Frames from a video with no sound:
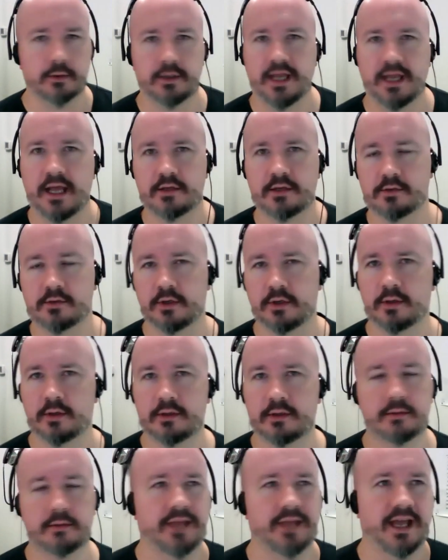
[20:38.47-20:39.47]

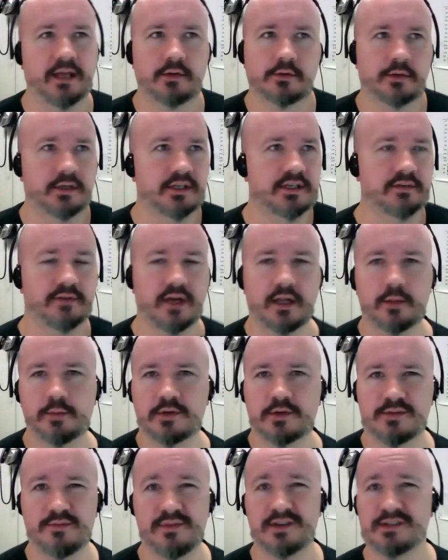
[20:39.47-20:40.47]
Android
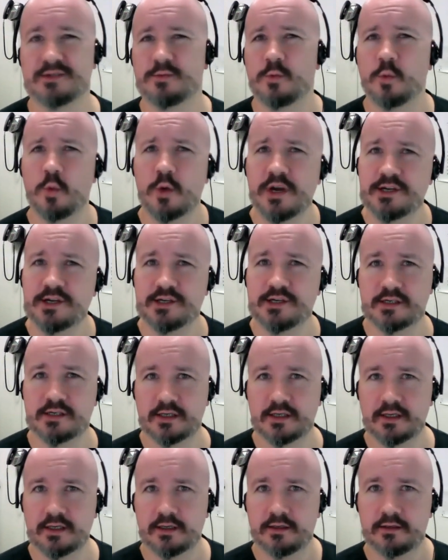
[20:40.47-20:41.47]
developers must wish
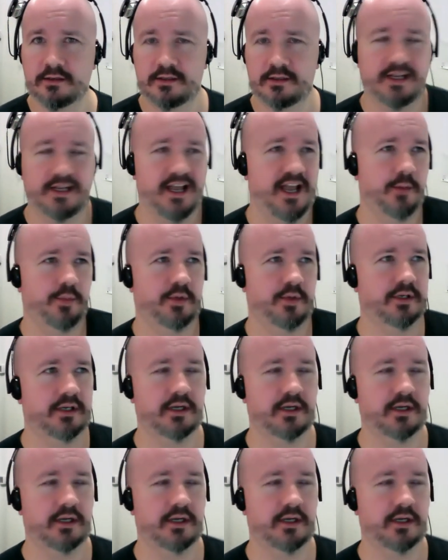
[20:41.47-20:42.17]
that happened.